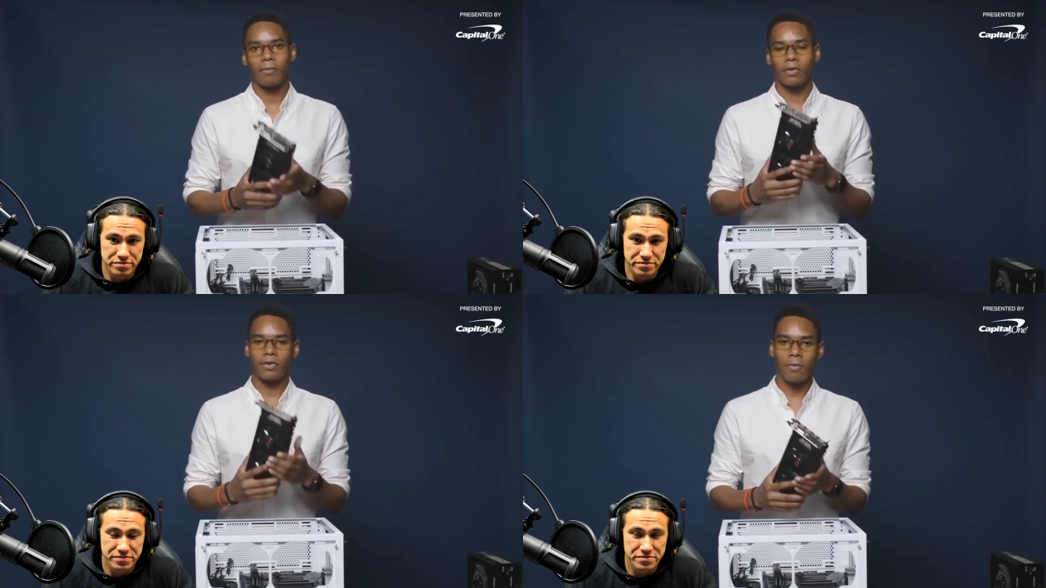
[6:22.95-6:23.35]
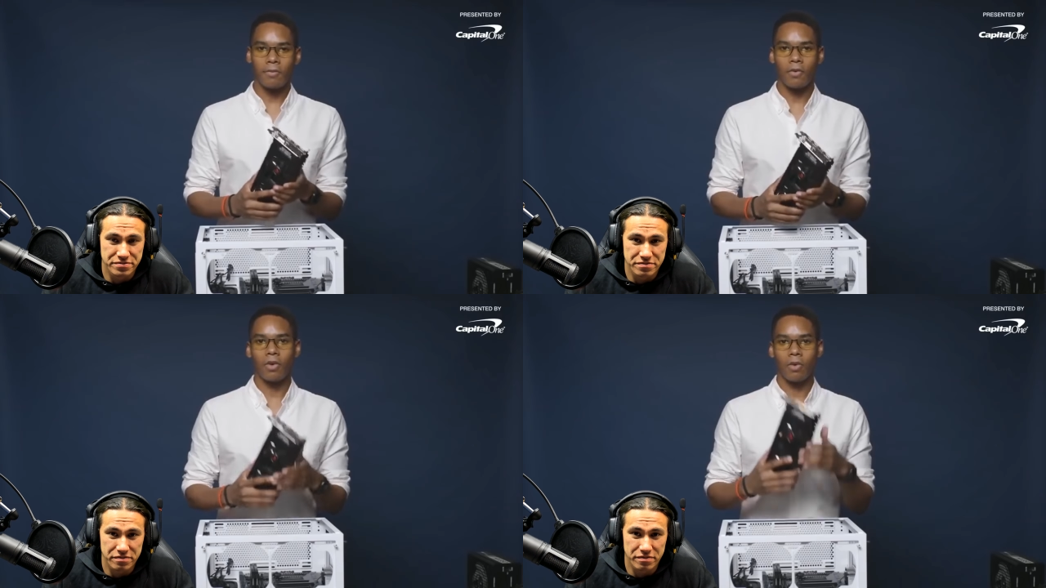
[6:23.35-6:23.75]
Speaker 1: Okay, so
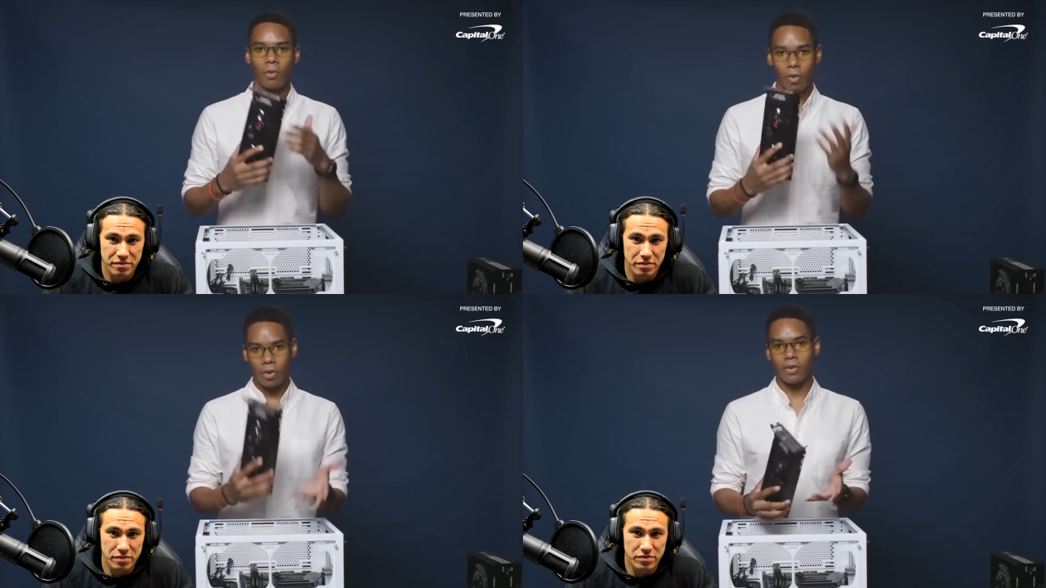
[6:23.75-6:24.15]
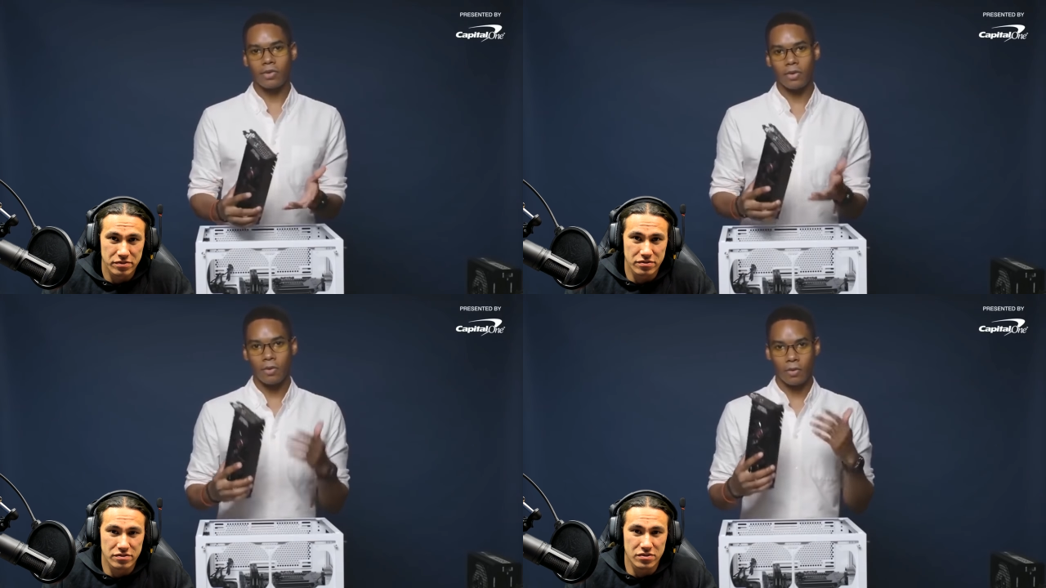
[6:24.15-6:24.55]
step four, we're going to
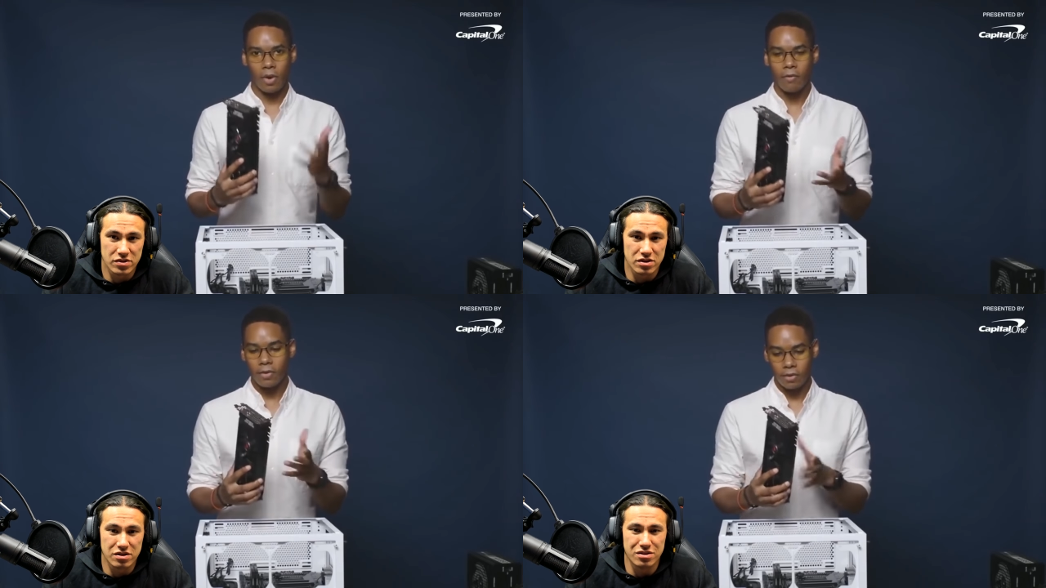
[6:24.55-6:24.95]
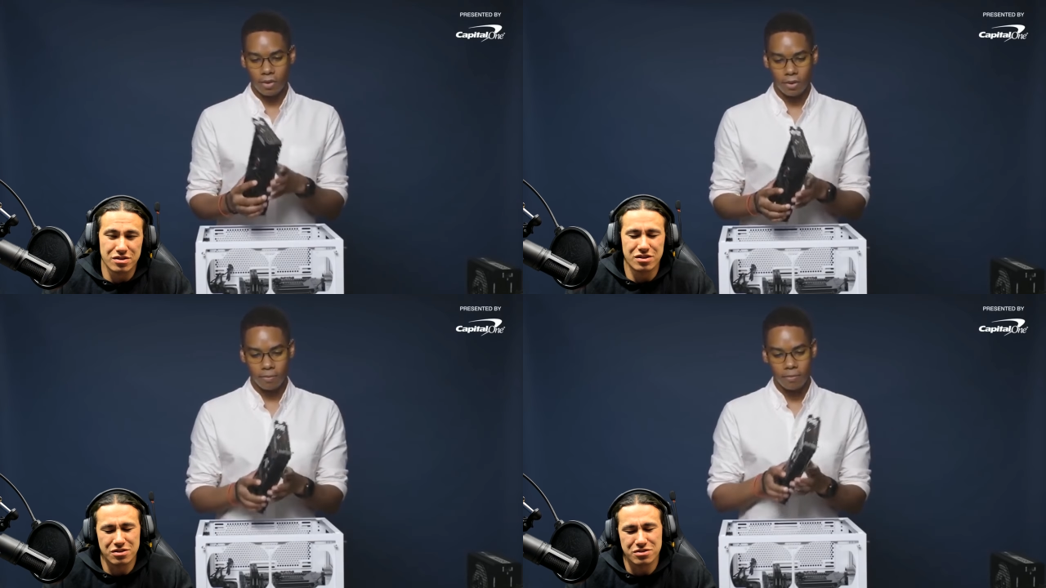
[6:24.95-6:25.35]
install the graphics
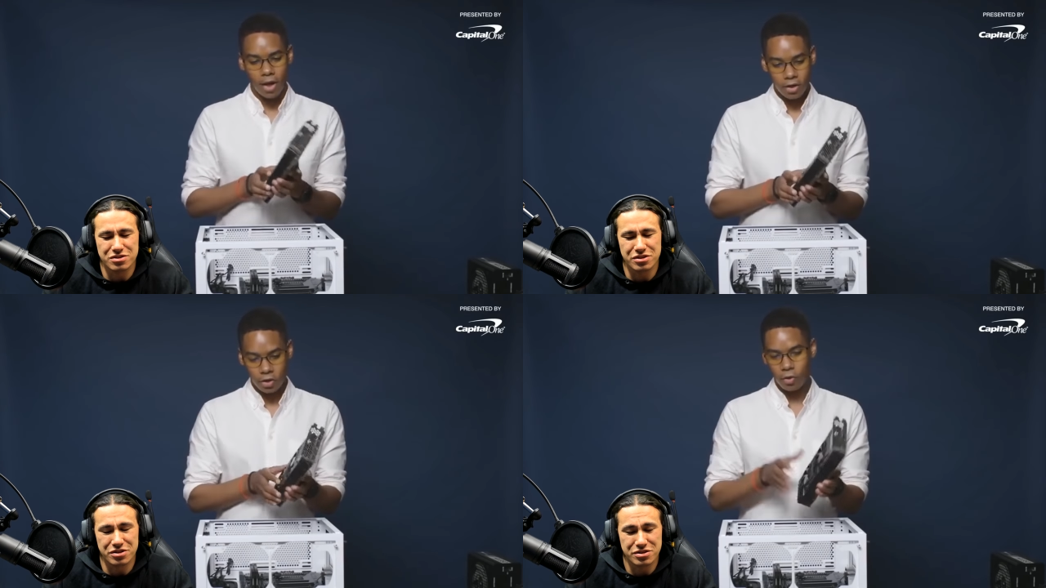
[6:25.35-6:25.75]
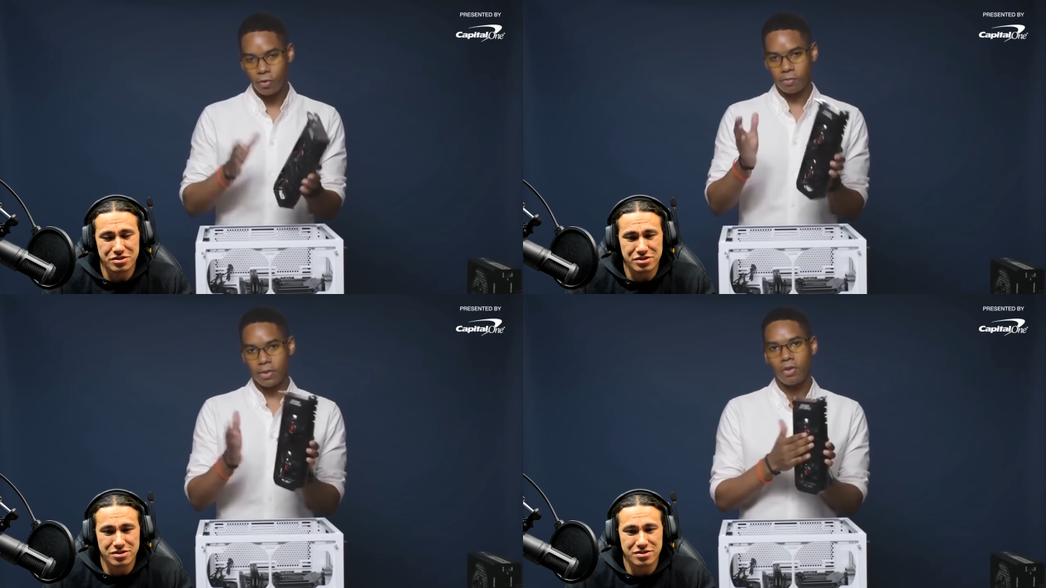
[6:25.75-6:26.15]
card. I
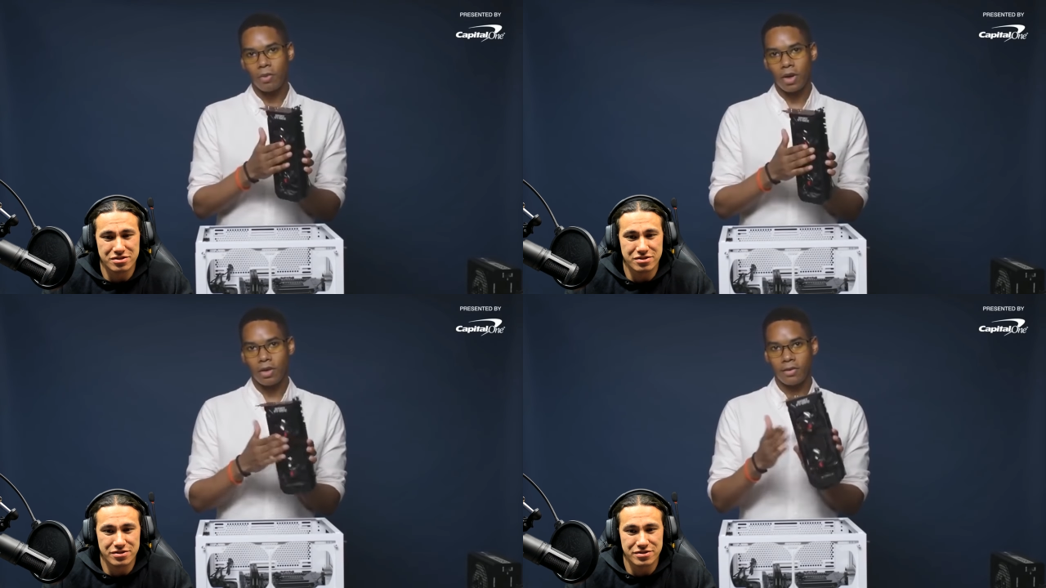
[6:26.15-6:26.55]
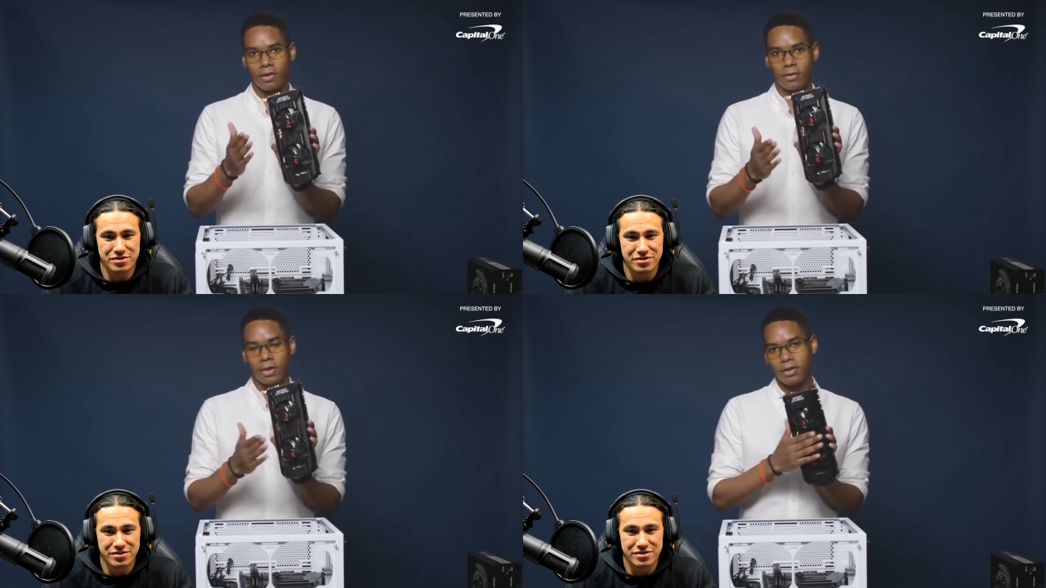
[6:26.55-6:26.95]
chose P N
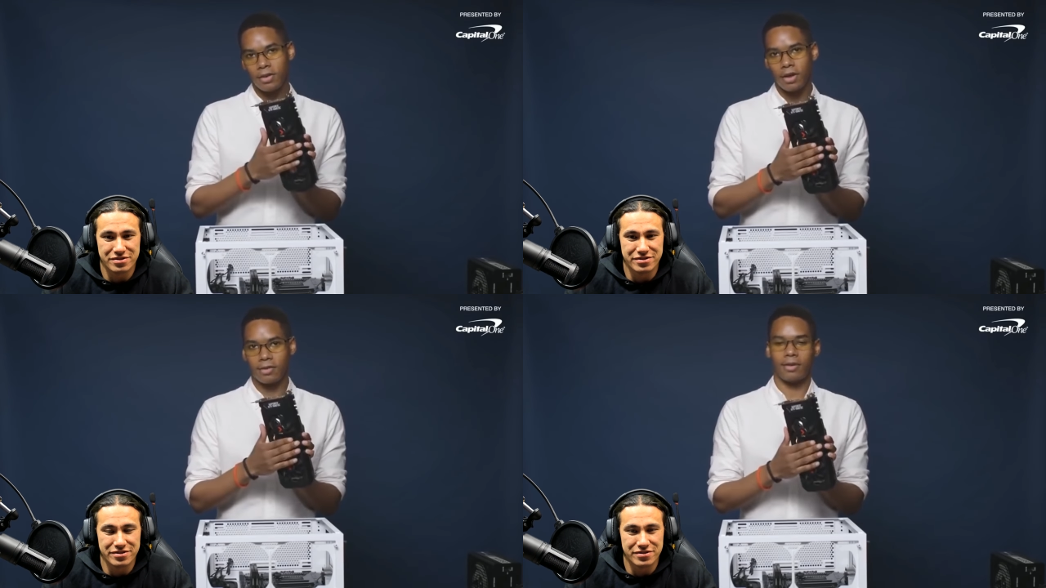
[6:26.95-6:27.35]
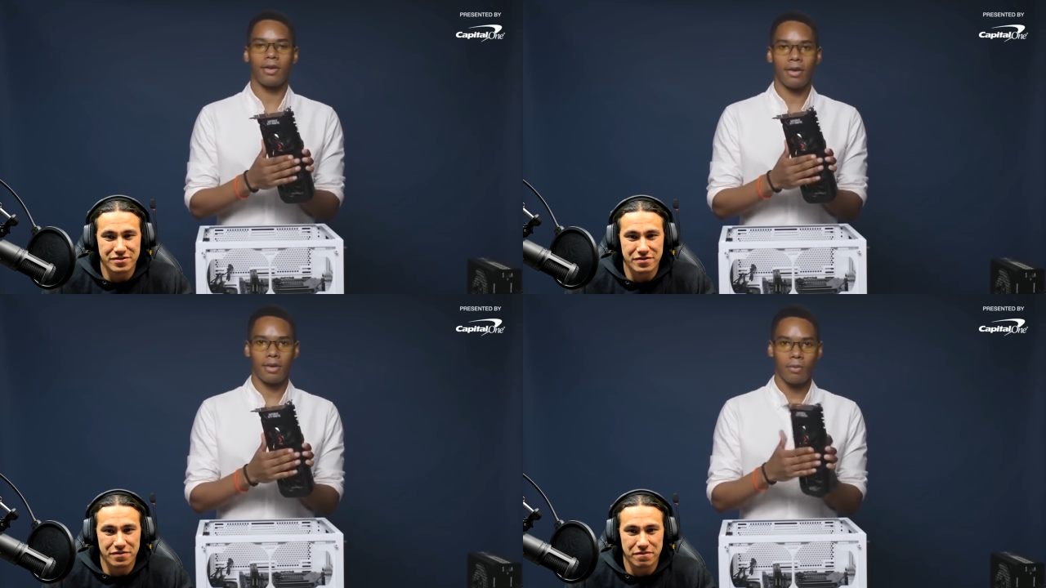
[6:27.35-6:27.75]
Y's G T X
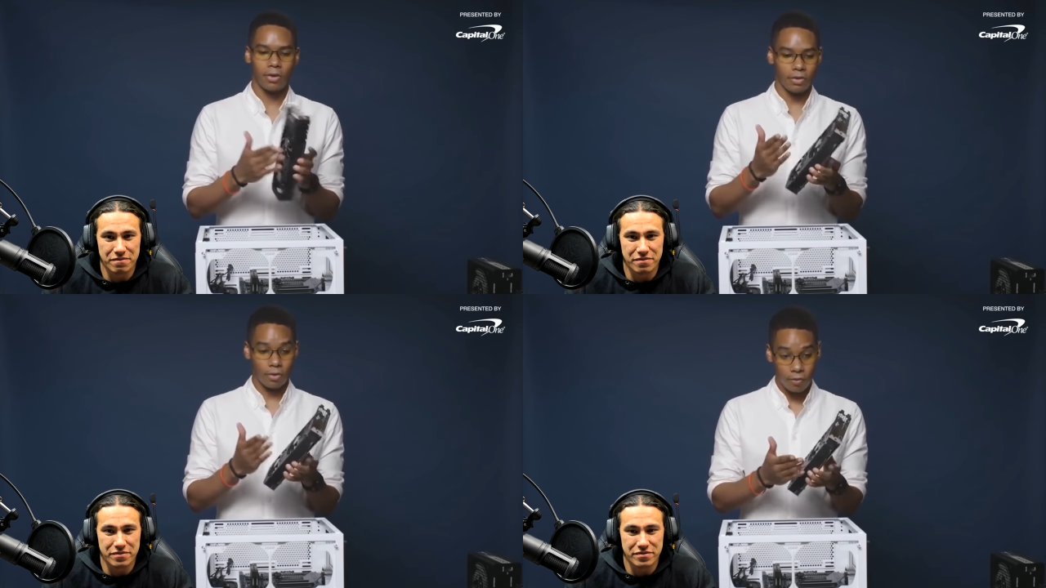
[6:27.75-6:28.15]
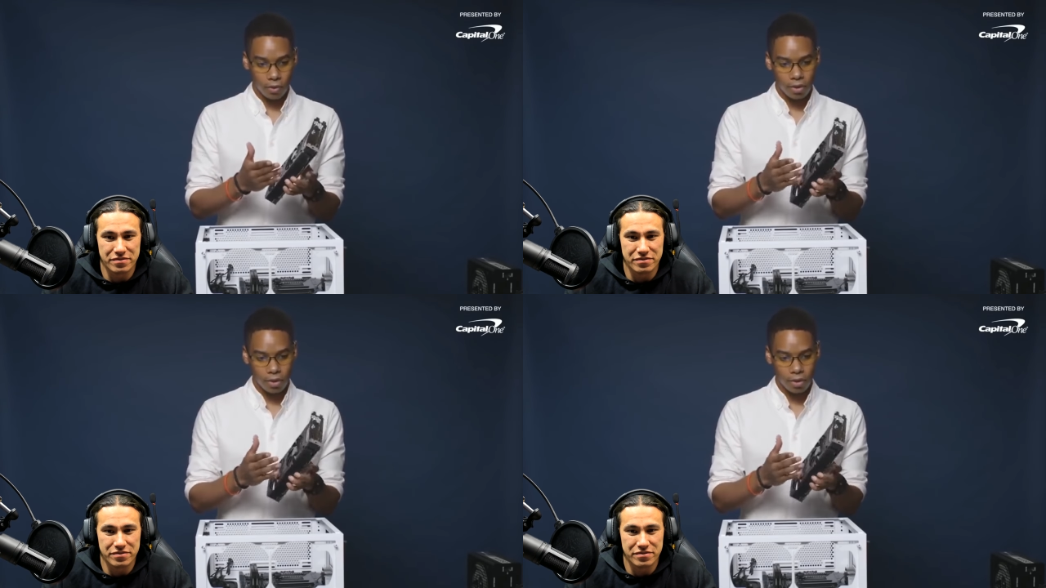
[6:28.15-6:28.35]
ten eighty, which is